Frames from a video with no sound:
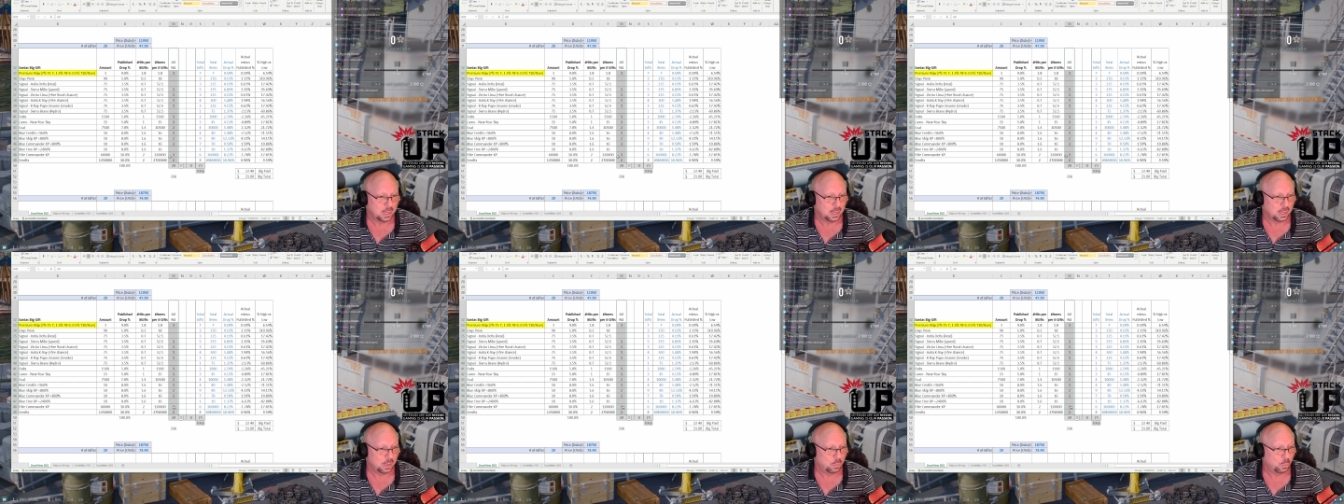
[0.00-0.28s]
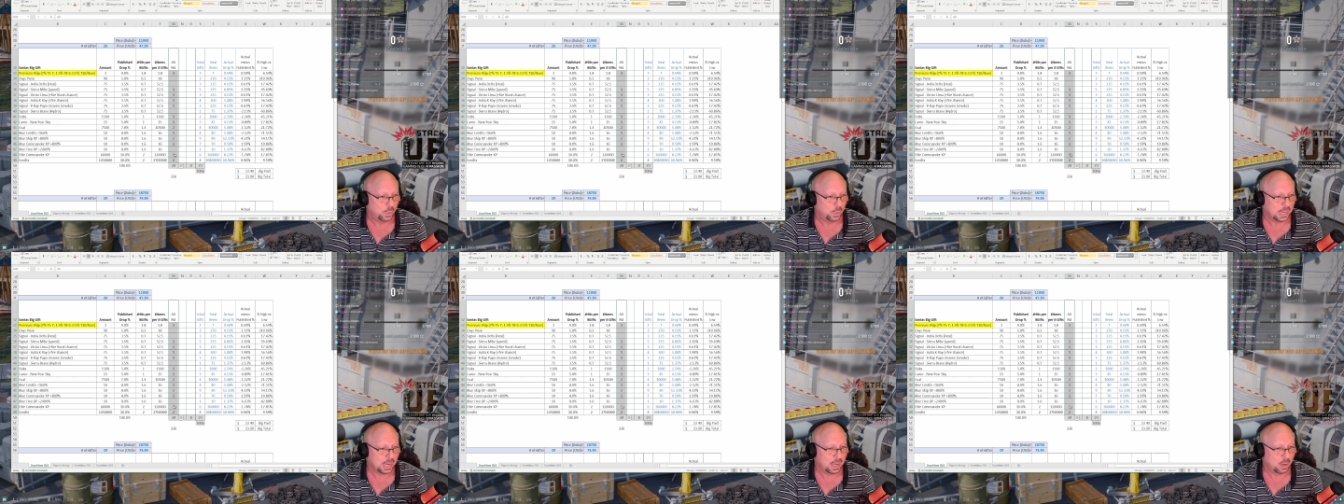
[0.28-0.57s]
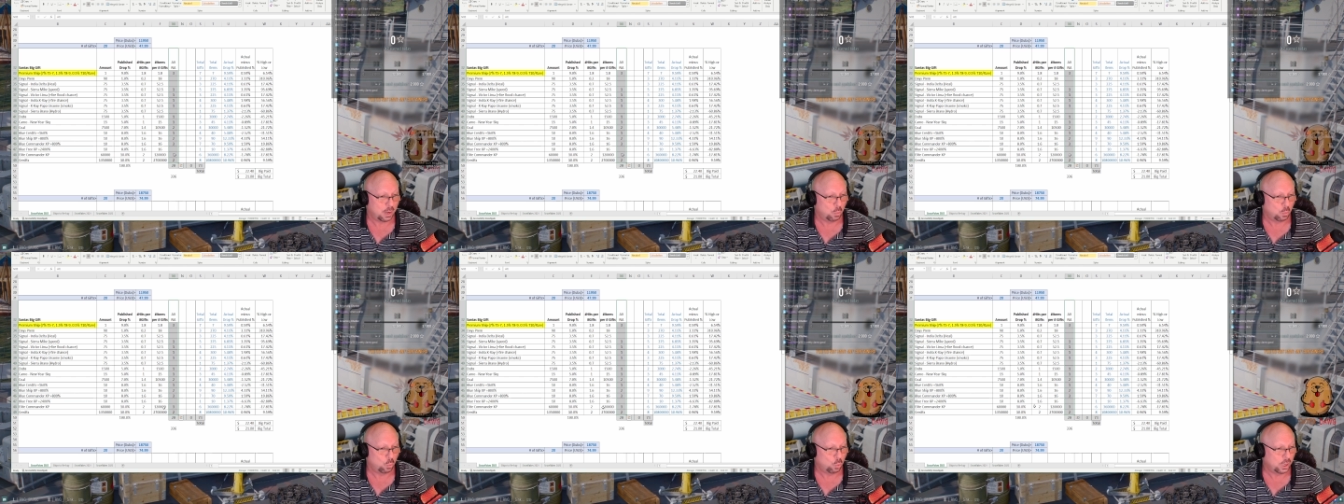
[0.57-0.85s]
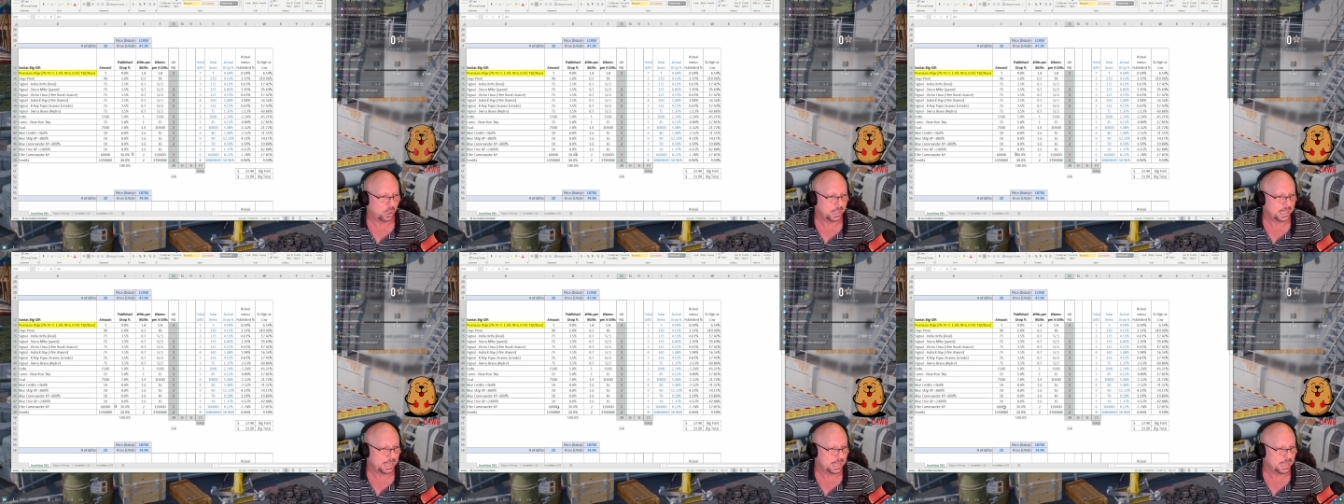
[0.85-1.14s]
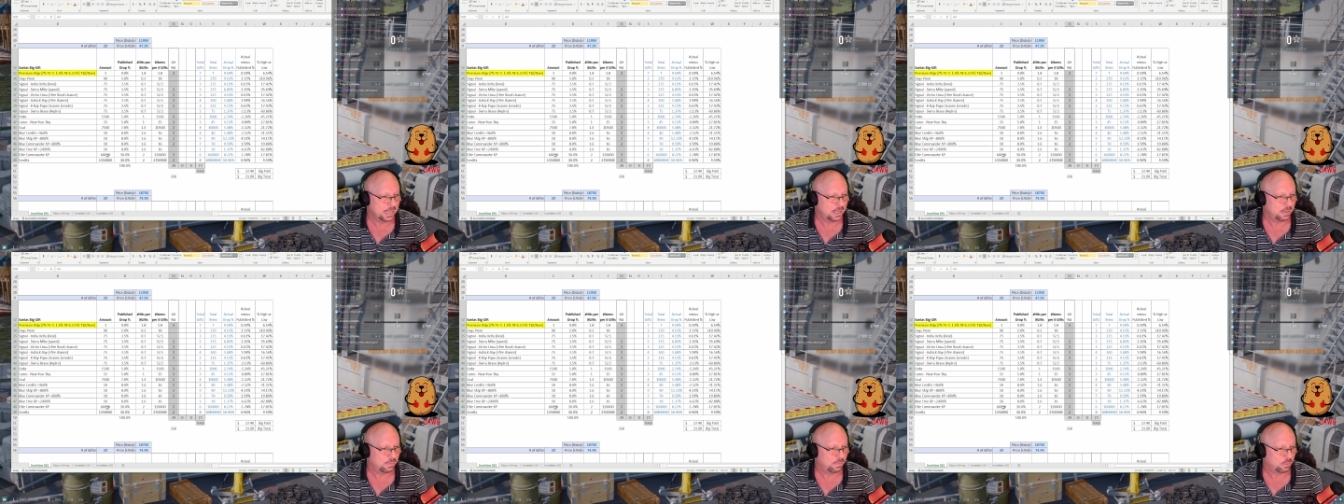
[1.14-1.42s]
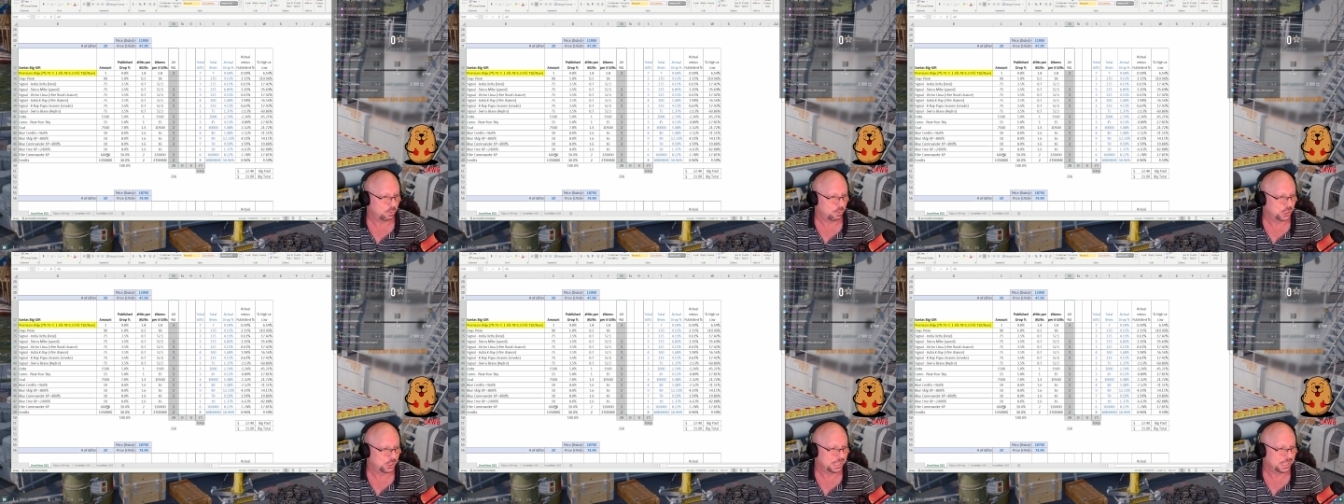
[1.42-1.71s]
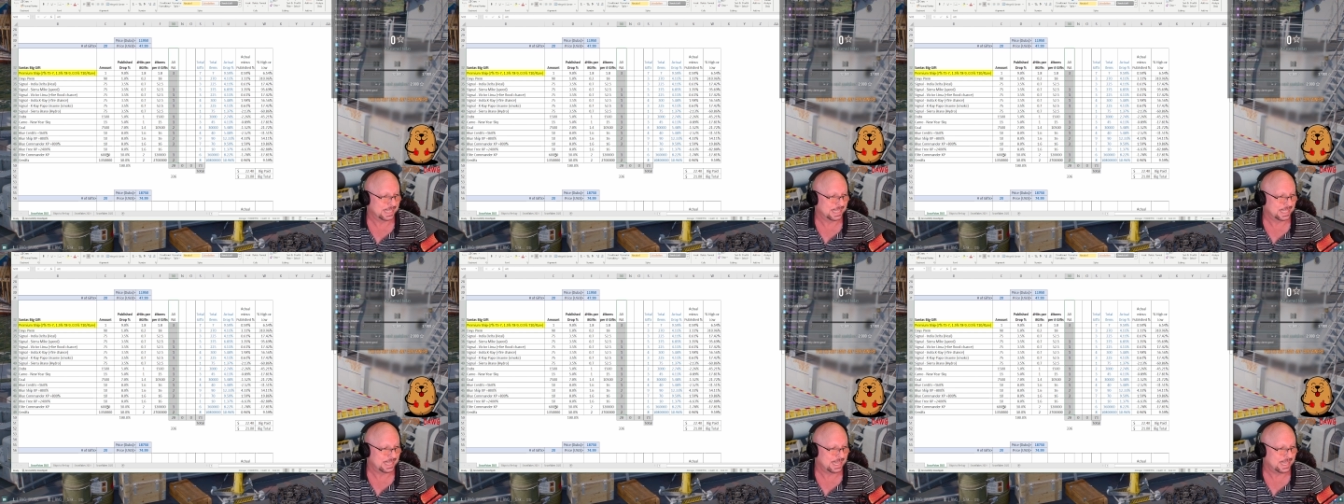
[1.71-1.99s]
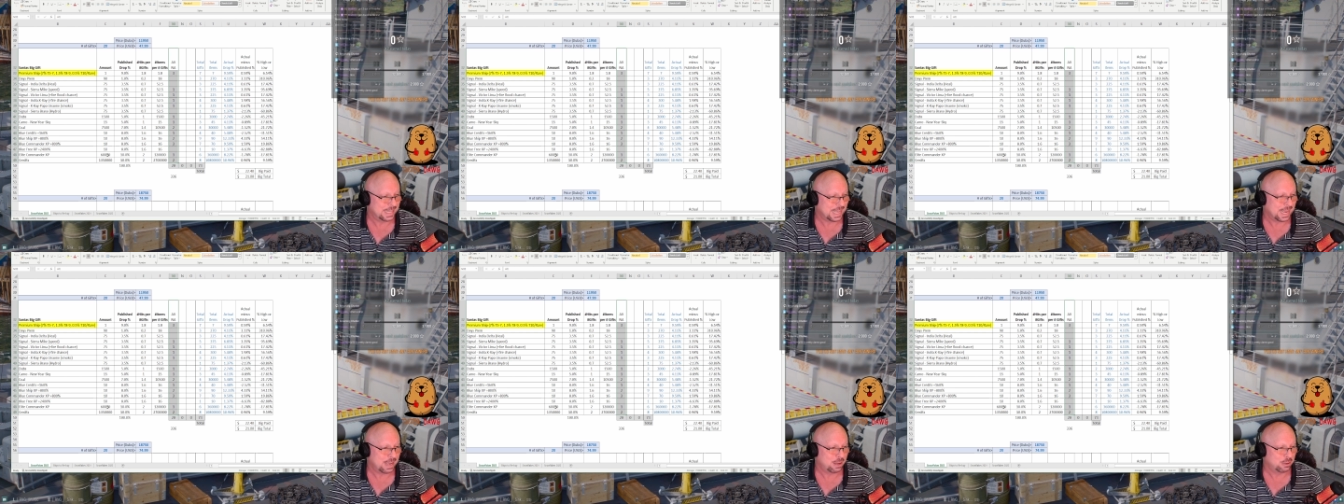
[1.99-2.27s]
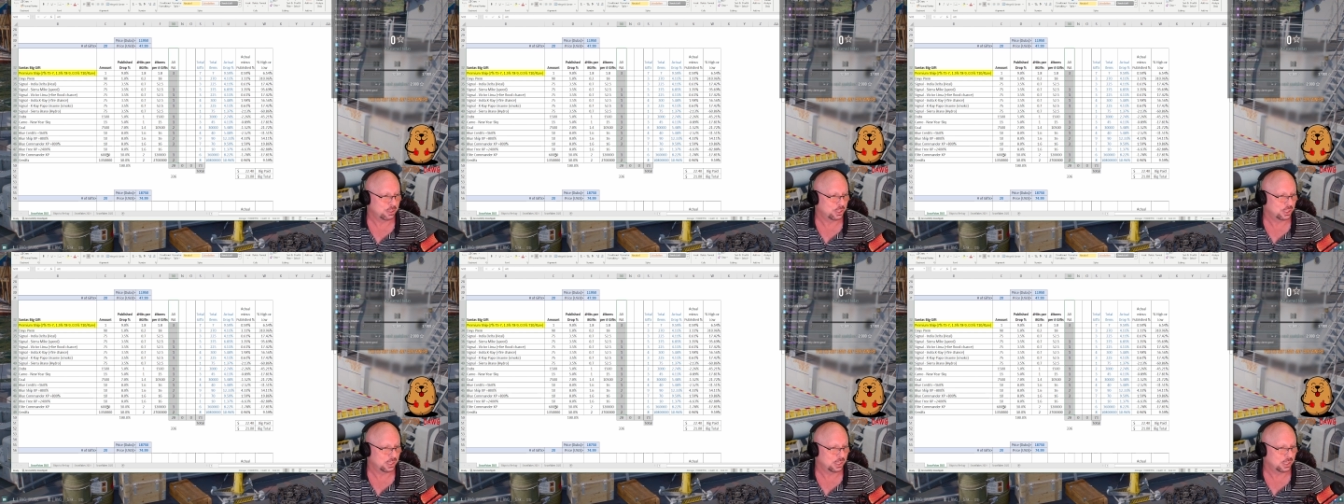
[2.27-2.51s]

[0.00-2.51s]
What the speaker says: We got 1 hit for 60,000